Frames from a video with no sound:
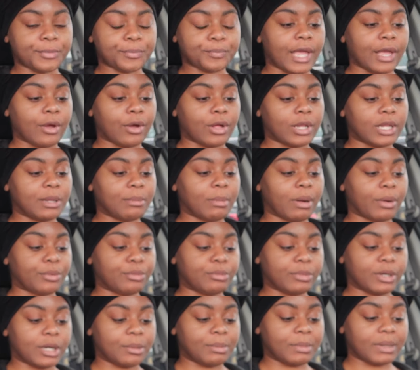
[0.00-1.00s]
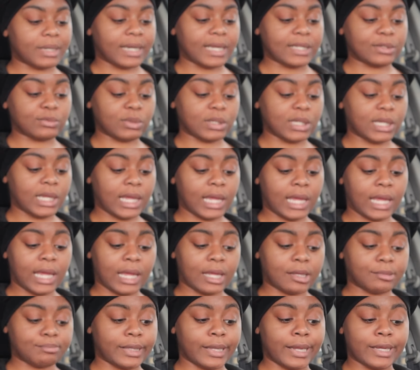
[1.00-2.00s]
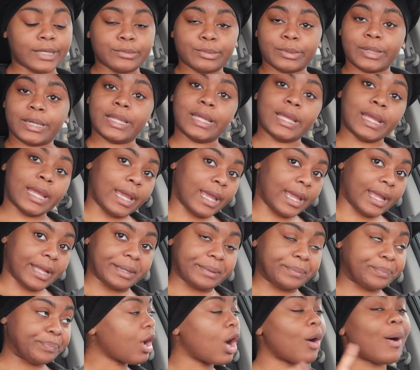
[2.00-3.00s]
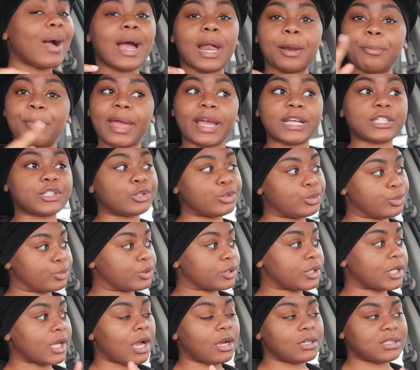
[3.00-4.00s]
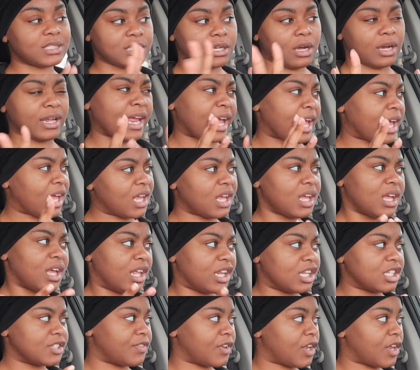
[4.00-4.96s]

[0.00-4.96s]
and go clean my room up and that's really it that's really it oh i gotta pack too so y'all gonna see all that in this